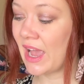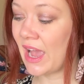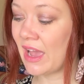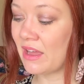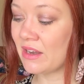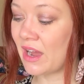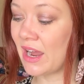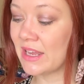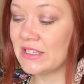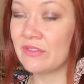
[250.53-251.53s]
and
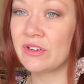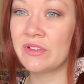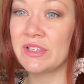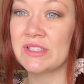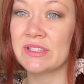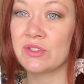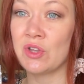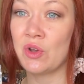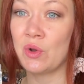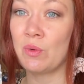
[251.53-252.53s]
I can definitely
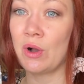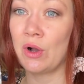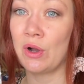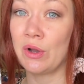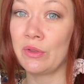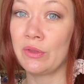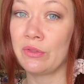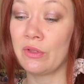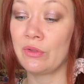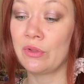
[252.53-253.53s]
sew
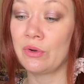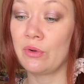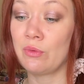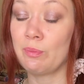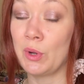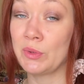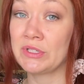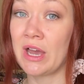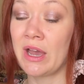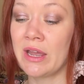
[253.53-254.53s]
on the little bow
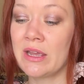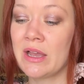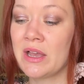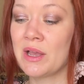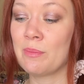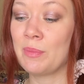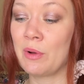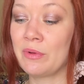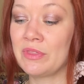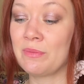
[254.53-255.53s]
tie.
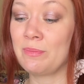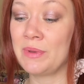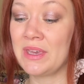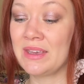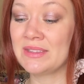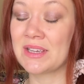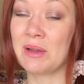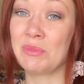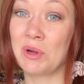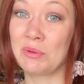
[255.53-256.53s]
But with the beads,
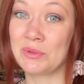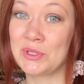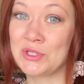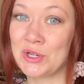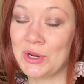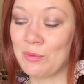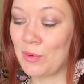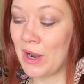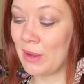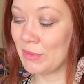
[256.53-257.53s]
I'm not really sure
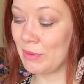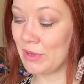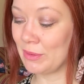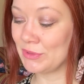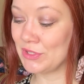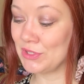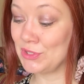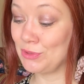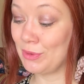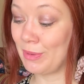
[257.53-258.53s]
what I'm going to be able to
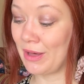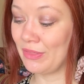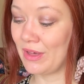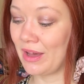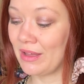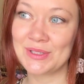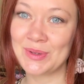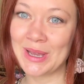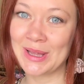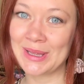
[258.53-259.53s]
do about that. So
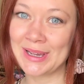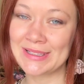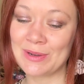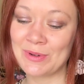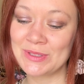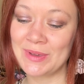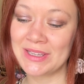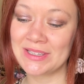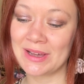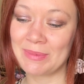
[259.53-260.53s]
yeah, like I said, once we
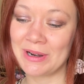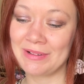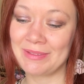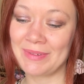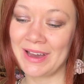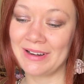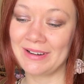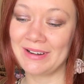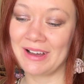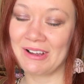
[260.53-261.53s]
get to that part of the
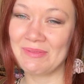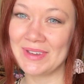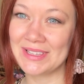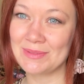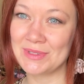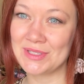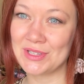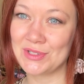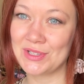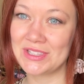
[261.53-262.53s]
pattern, I'll make some
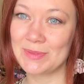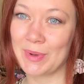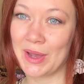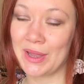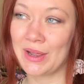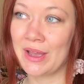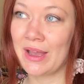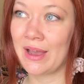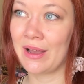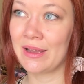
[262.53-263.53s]
decisions, but
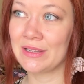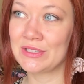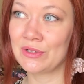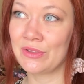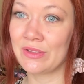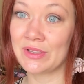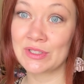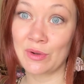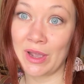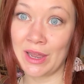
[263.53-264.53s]
until then,
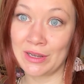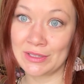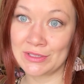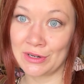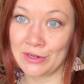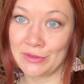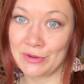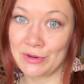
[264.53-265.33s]
let's go ahead and get started on the